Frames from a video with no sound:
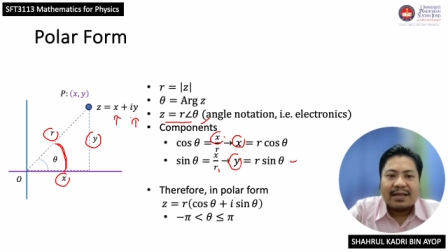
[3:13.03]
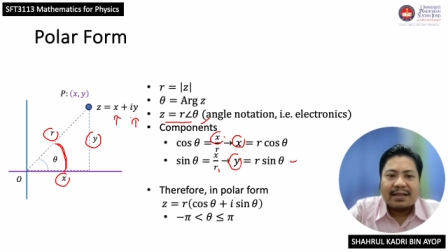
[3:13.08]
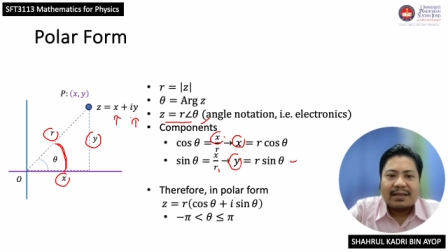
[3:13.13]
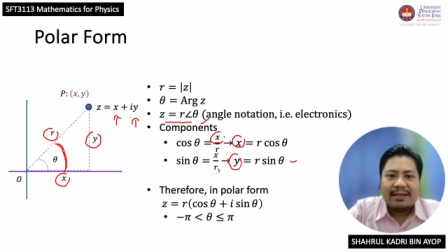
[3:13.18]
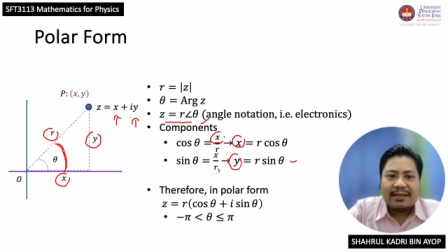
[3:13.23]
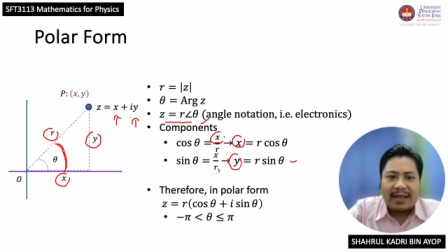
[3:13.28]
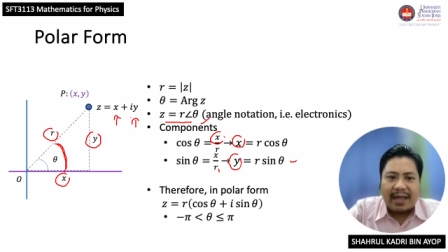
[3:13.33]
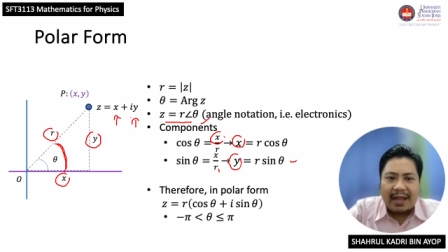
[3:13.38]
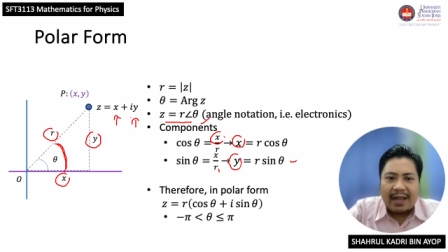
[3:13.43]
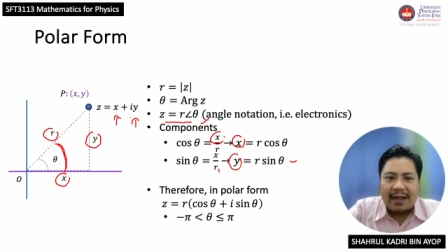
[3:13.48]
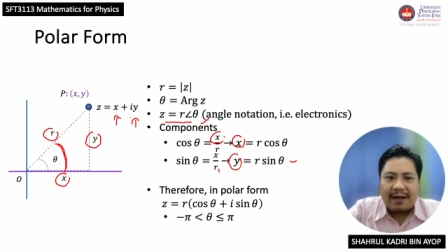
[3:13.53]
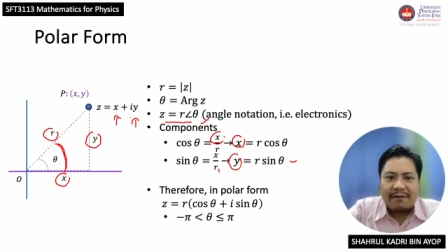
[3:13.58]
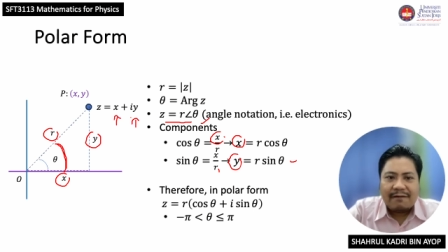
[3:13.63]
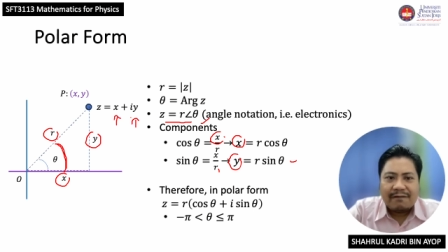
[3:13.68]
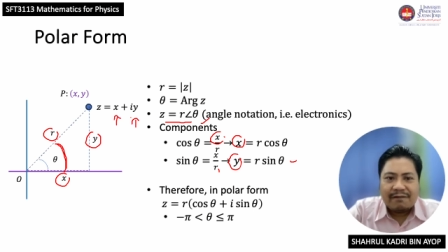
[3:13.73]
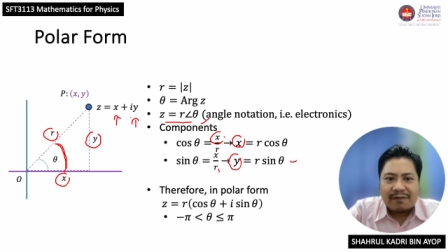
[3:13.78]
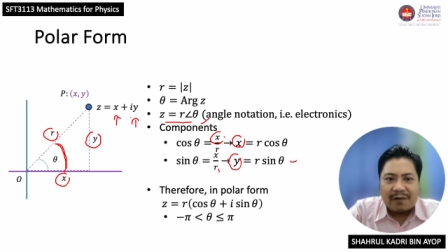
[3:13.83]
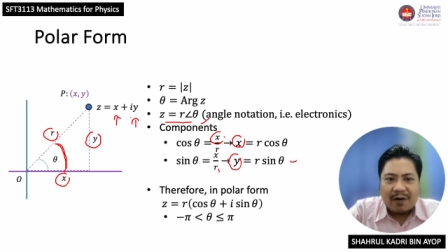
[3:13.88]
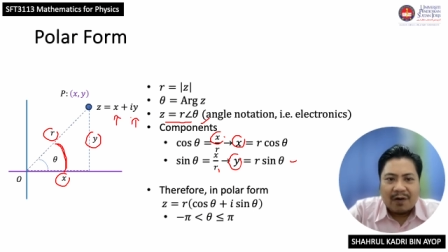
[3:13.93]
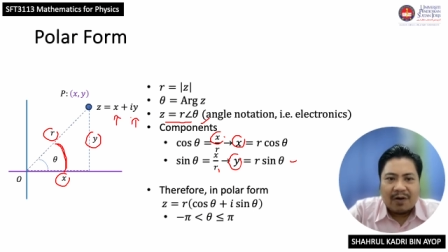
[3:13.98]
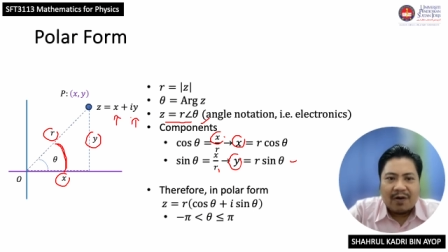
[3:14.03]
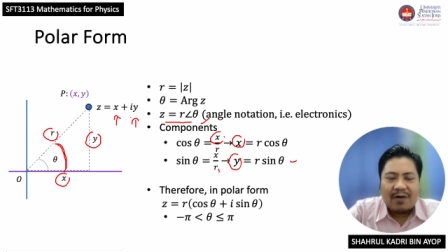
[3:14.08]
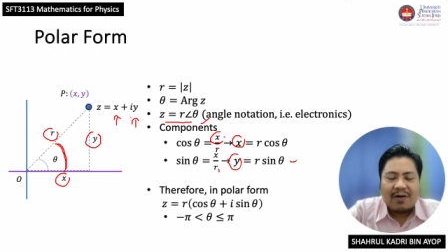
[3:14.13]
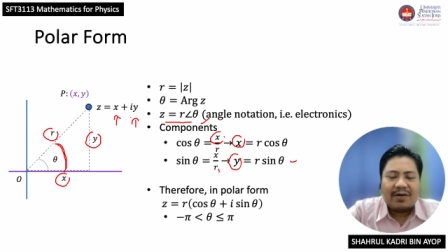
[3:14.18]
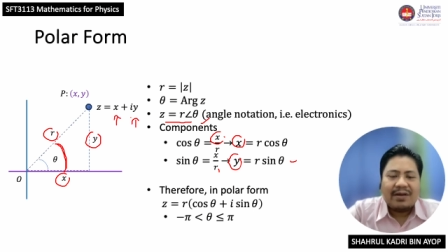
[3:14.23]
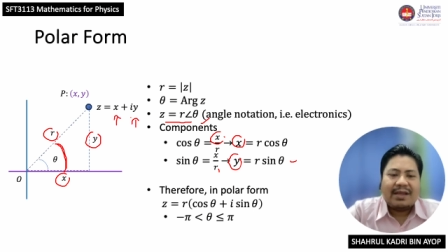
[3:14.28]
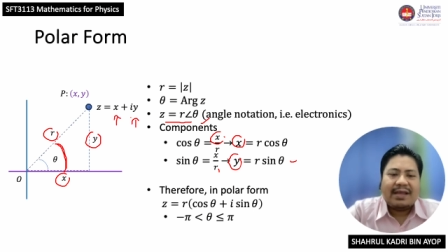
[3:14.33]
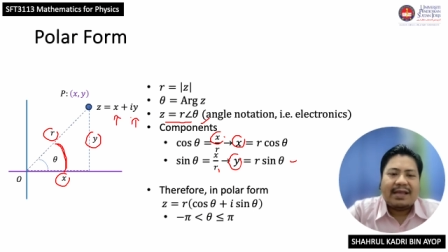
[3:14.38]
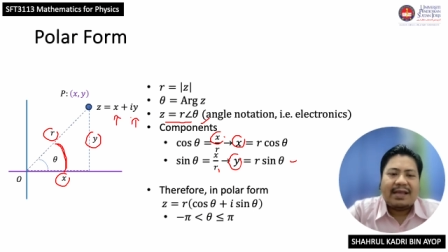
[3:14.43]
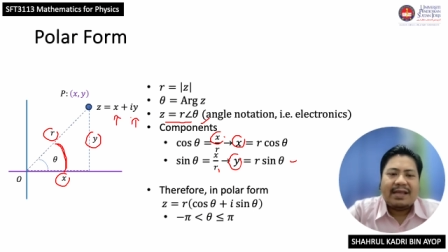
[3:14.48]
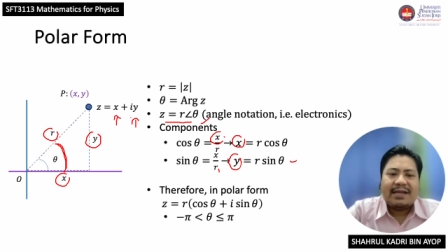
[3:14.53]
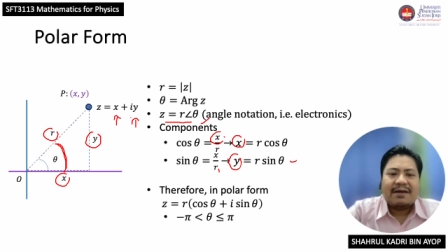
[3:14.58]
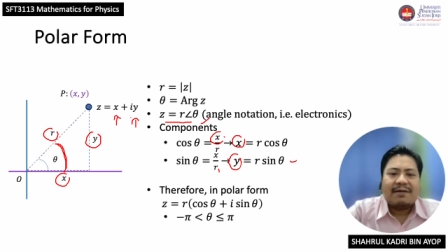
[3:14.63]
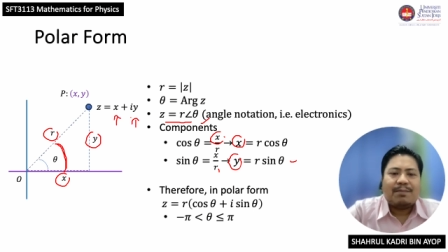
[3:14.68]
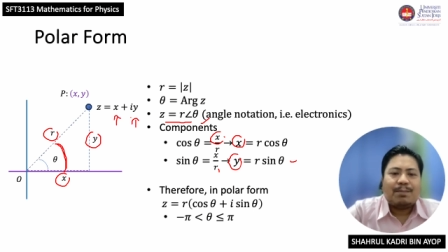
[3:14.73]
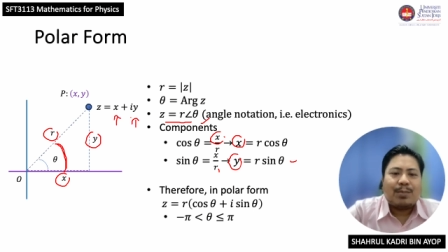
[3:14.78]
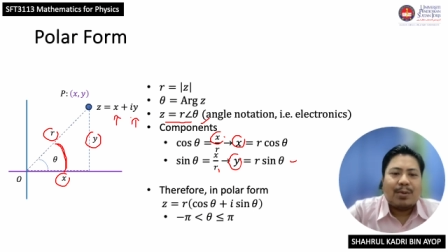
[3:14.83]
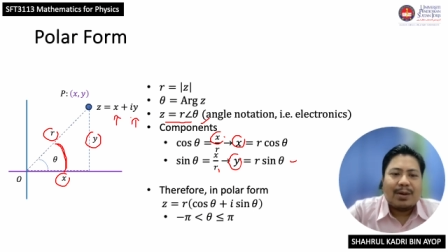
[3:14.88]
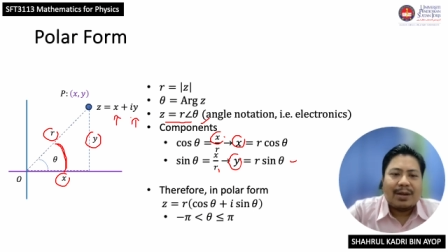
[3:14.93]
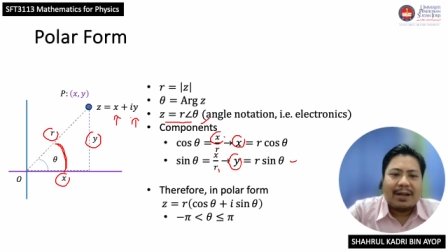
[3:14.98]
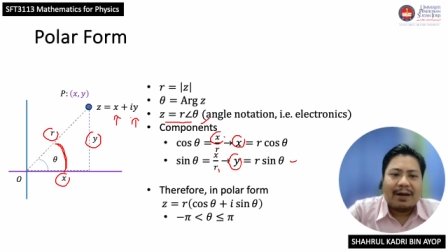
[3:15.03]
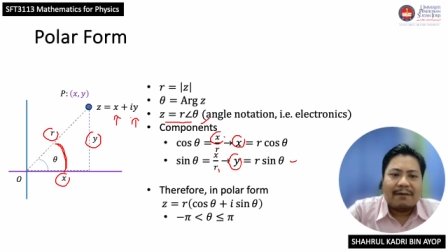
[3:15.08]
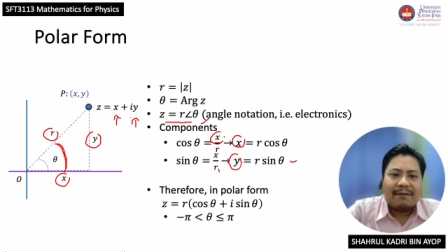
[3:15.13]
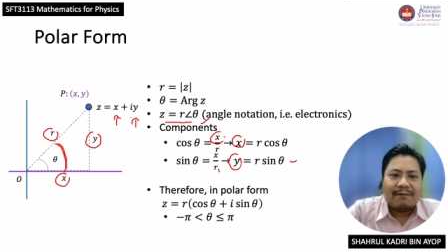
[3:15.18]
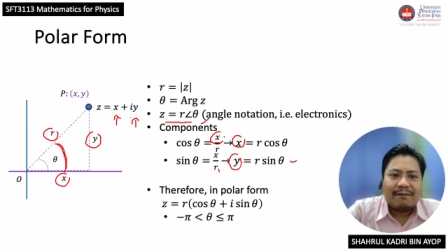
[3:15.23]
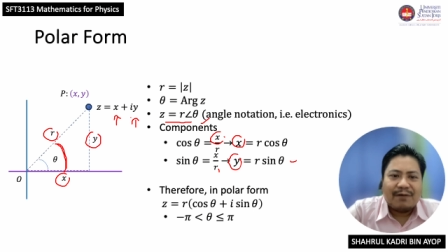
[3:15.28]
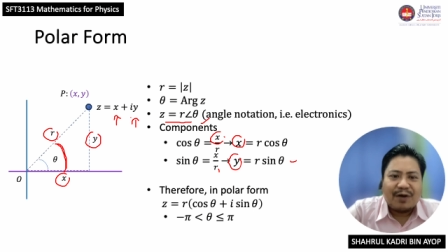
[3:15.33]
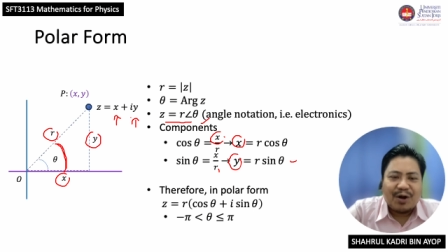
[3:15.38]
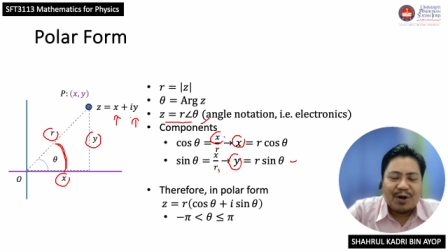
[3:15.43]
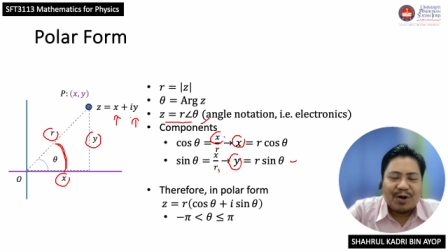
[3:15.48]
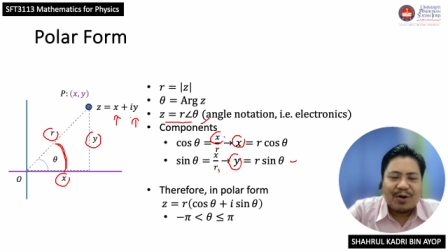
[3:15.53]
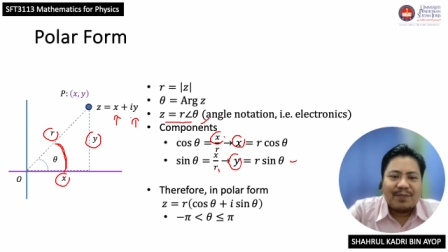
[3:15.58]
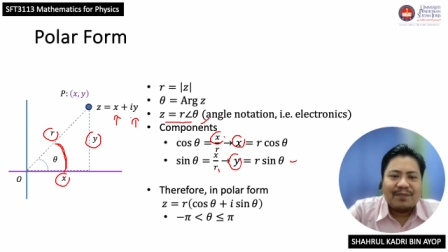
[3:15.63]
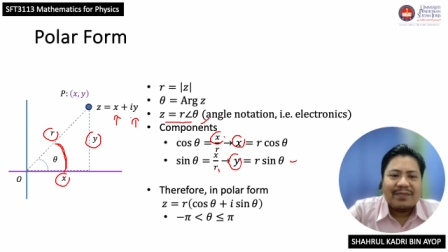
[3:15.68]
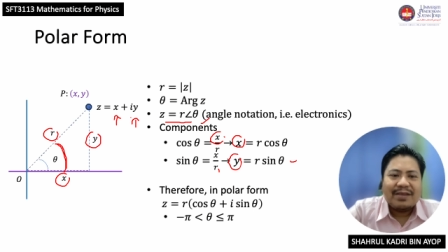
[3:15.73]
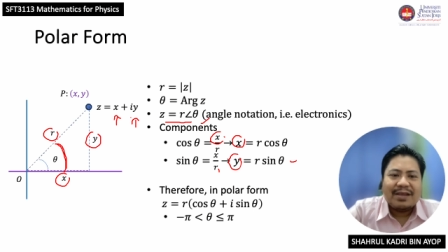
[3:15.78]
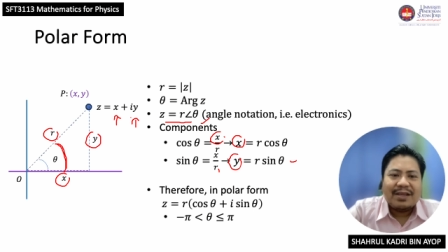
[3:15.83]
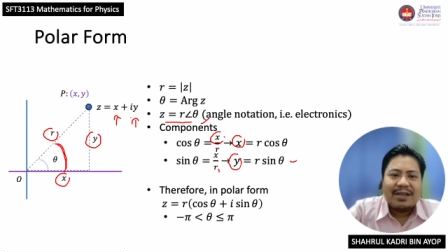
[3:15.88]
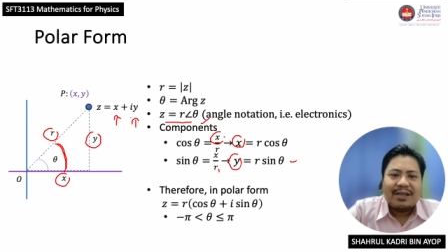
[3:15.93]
Therefore, in a polar form,